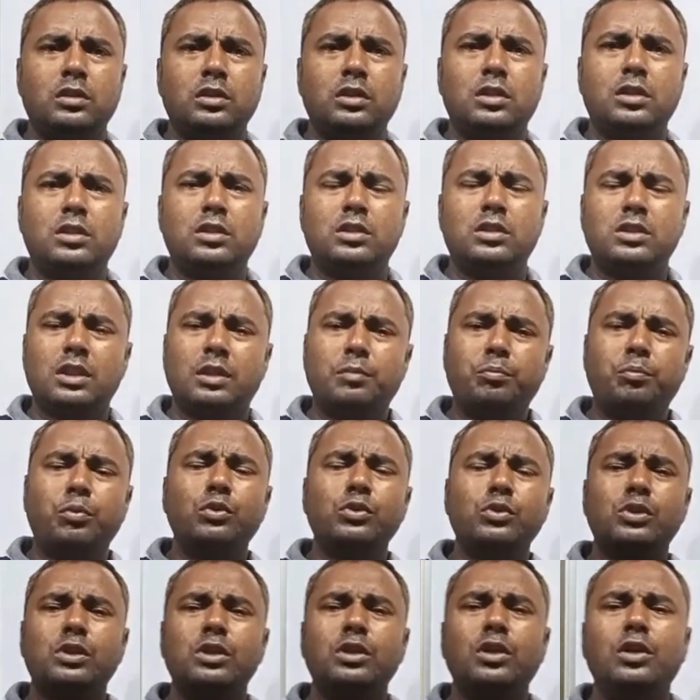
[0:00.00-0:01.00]
that
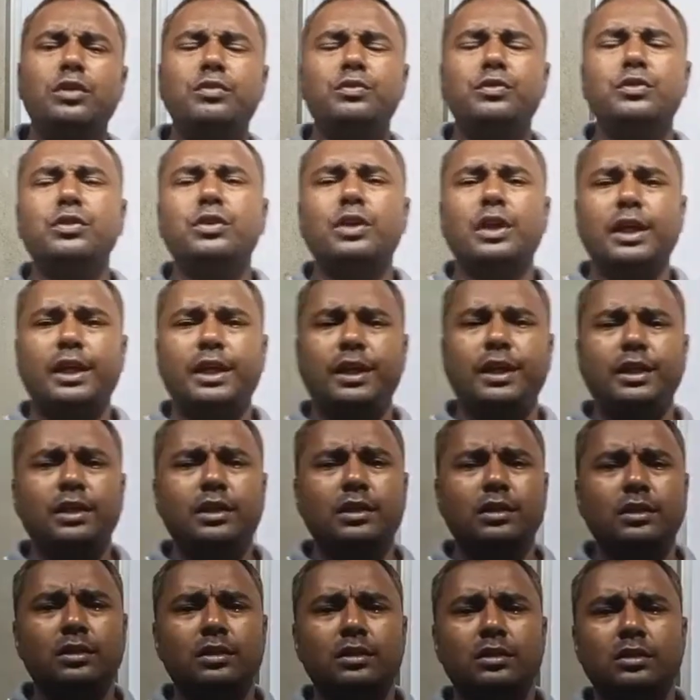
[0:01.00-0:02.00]
suppose you have to
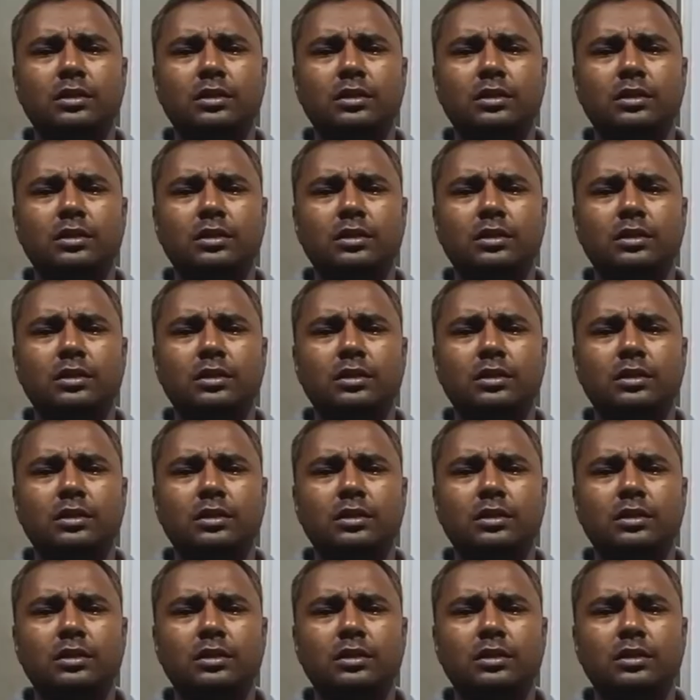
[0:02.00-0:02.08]
carry